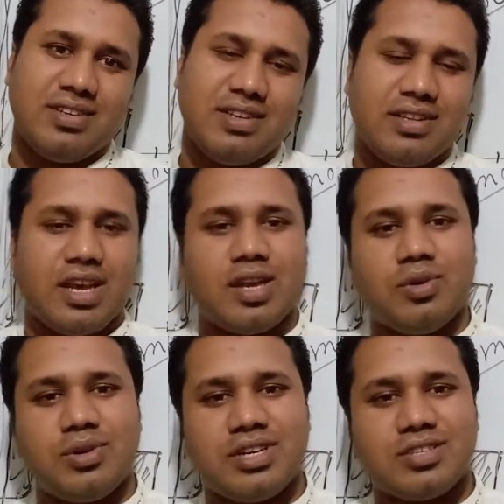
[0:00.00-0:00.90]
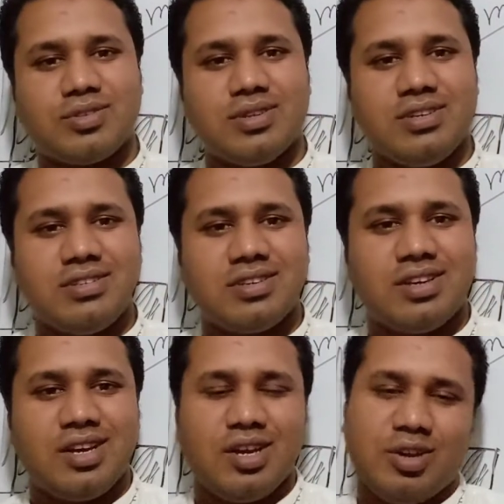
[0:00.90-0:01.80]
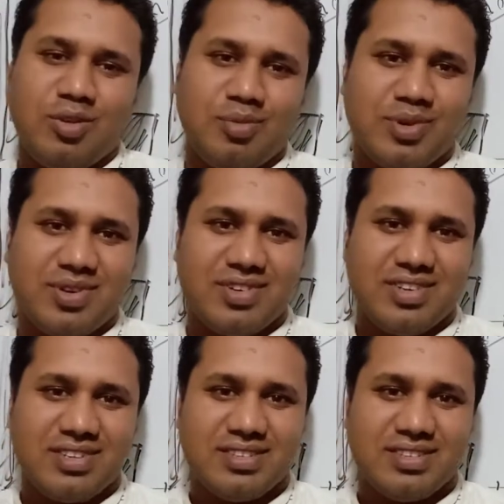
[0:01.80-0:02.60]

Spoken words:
Thank you dear students. No more today.